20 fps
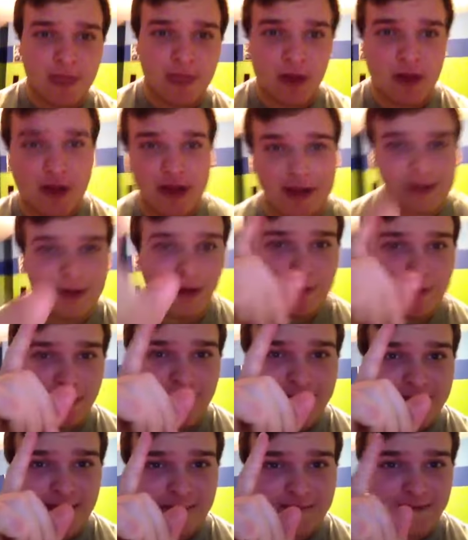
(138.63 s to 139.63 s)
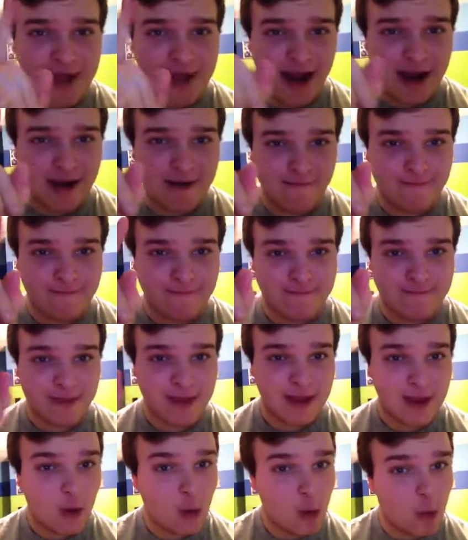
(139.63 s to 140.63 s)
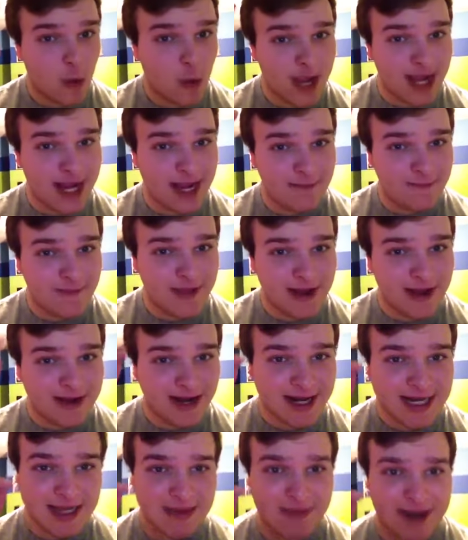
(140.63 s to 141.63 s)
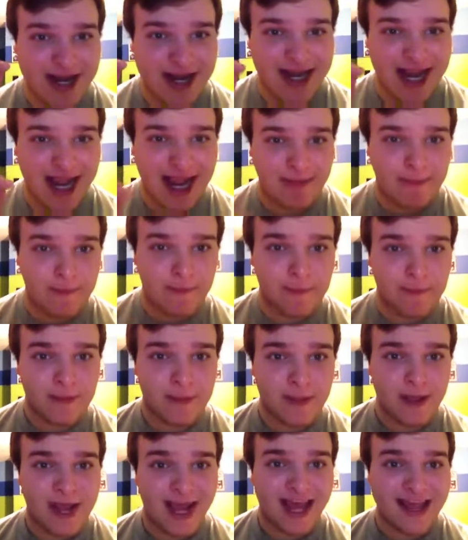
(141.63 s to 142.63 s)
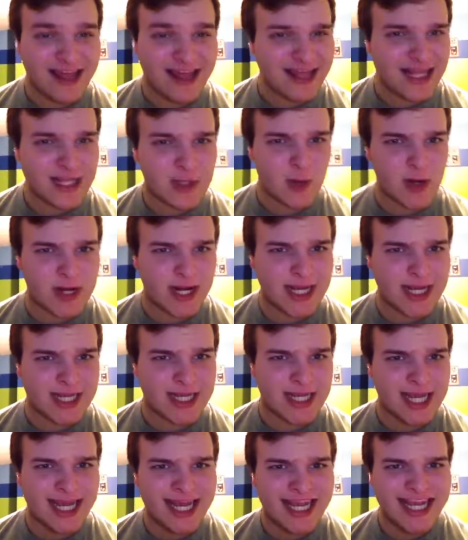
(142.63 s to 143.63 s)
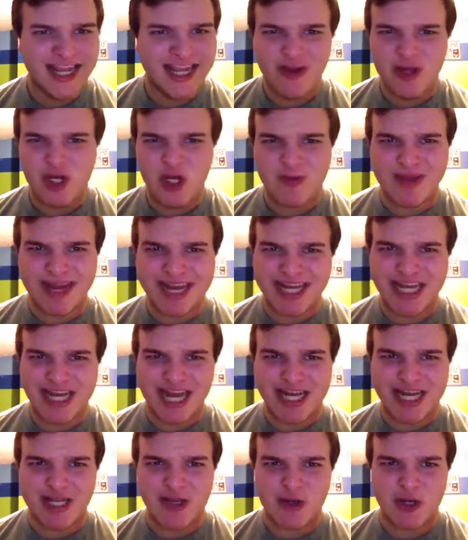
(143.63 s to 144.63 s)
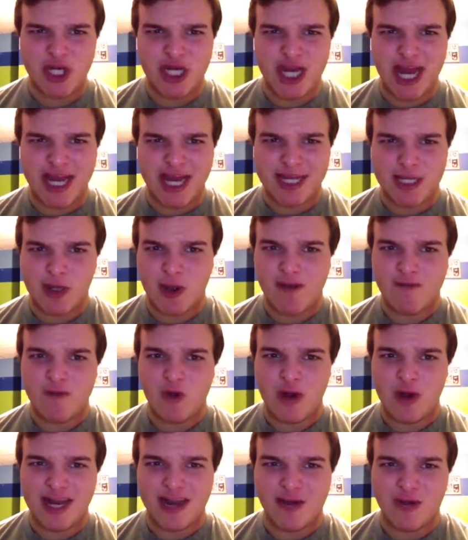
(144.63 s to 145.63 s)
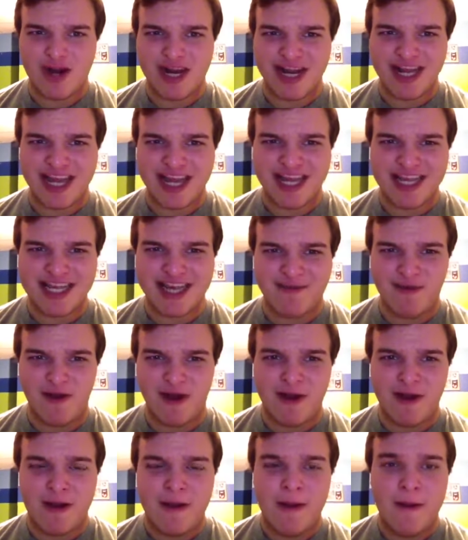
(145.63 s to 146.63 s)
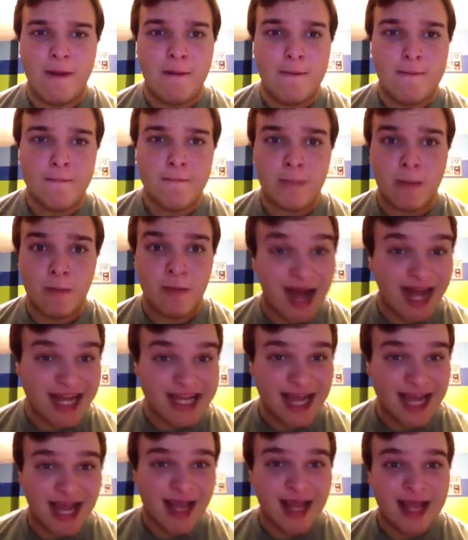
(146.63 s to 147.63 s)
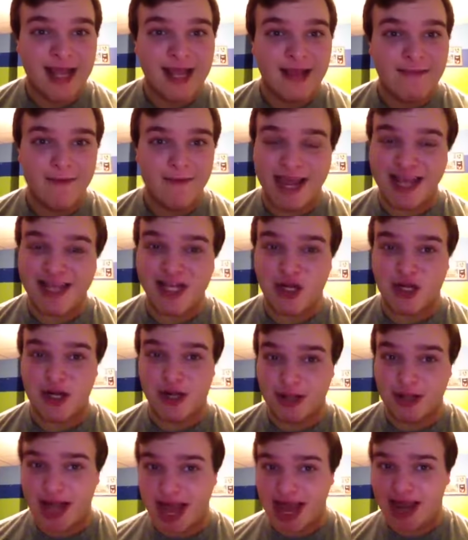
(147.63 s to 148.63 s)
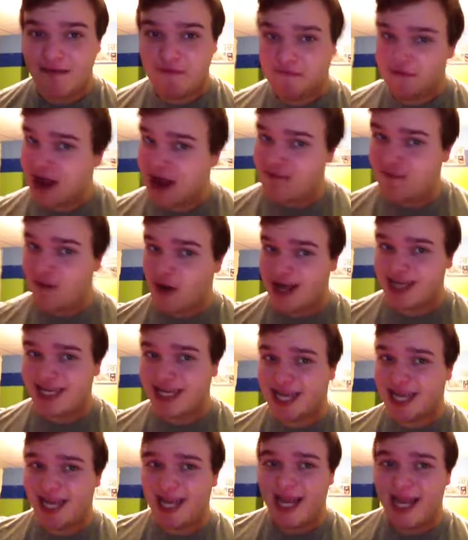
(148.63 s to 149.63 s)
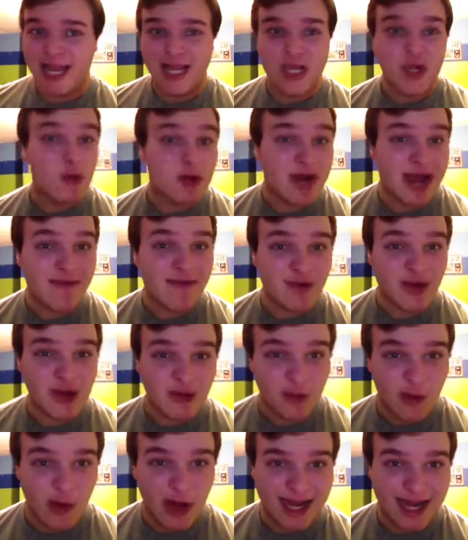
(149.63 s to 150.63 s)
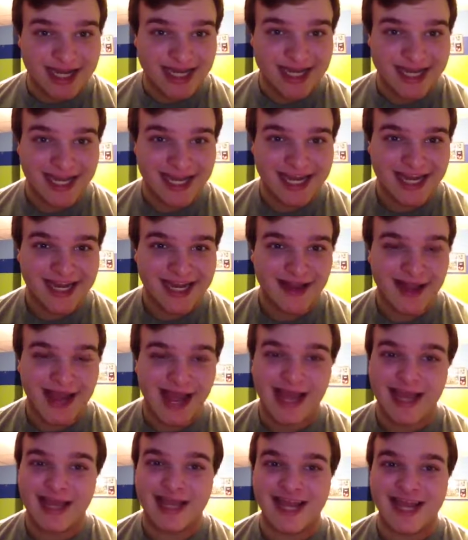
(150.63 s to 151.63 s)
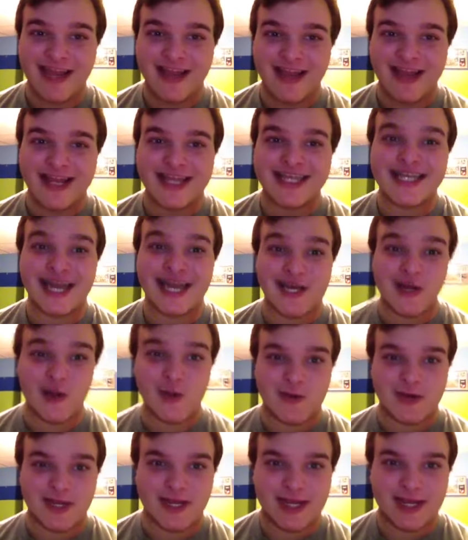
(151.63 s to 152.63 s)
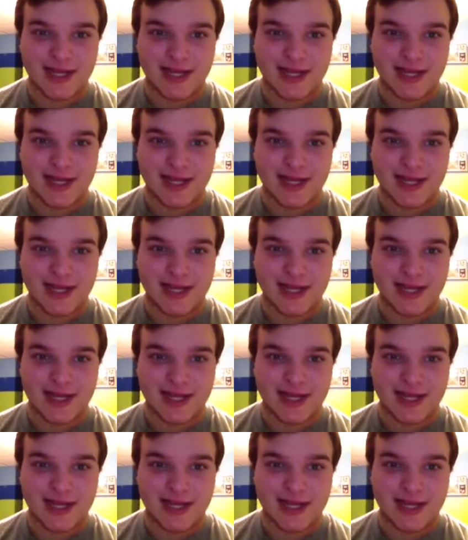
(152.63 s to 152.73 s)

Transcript: Click the little button up there. Right up there next to my name. I think that's where it is. YouTube kind of changed their shit, so I have no idea where anything is anymore. But make sure to like, favorite, do whatever you want. And stay tuned.